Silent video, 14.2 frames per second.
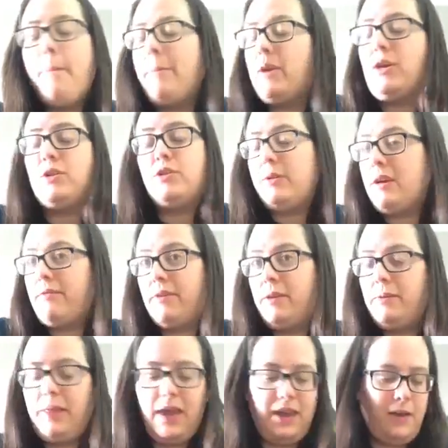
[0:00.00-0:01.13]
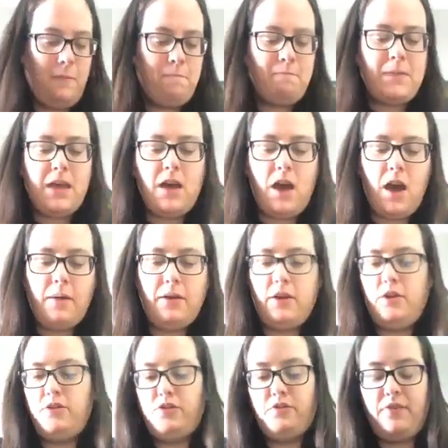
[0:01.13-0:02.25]
You can do whatever you like. You can
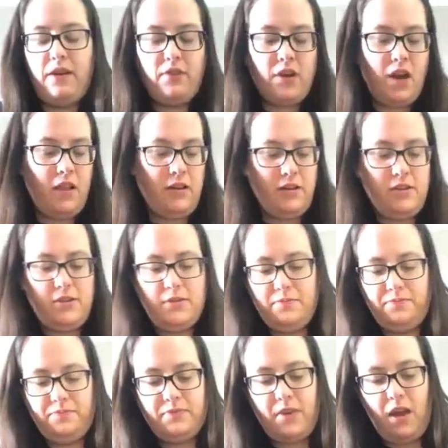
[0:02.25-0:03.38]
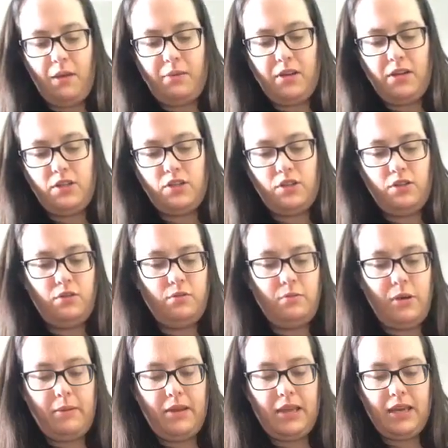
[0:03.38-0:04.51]
use your favorite colors. I'm going to do
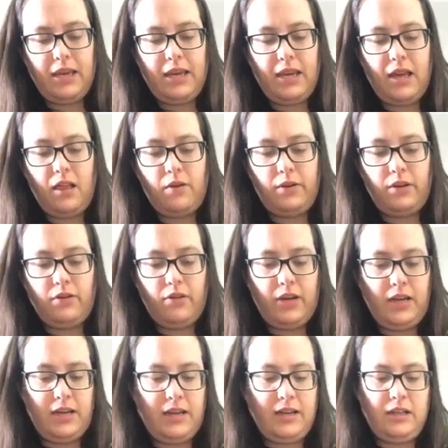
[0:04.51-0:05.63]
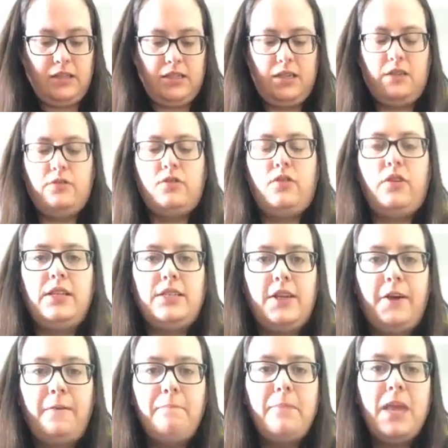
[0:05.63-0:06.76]
maybe like a yellow and green. I got lots of yellows and greens
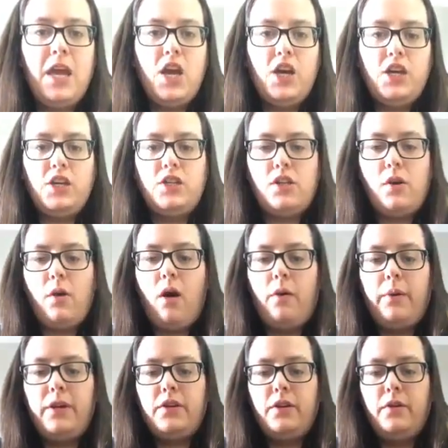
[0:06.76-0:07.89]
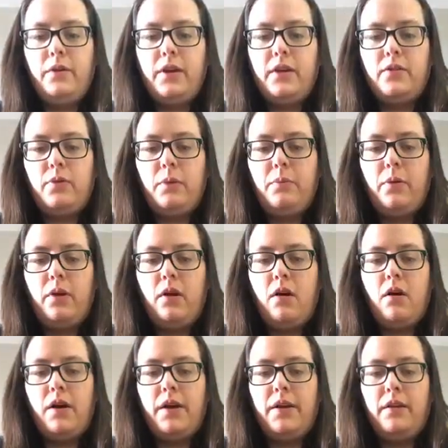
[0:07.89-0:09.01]
here. So all we do is we put
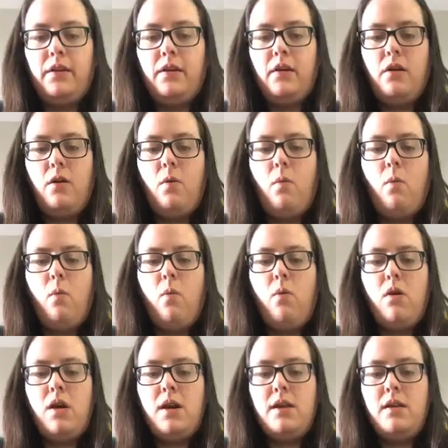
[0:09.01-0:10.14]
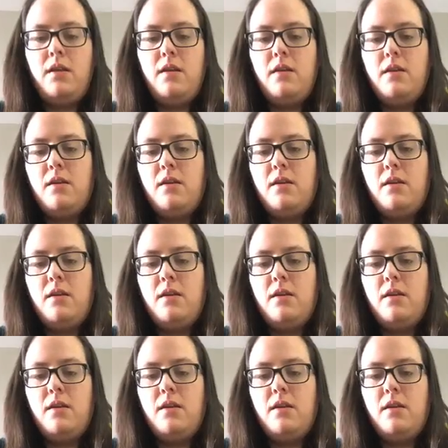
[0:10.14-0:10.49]
on one.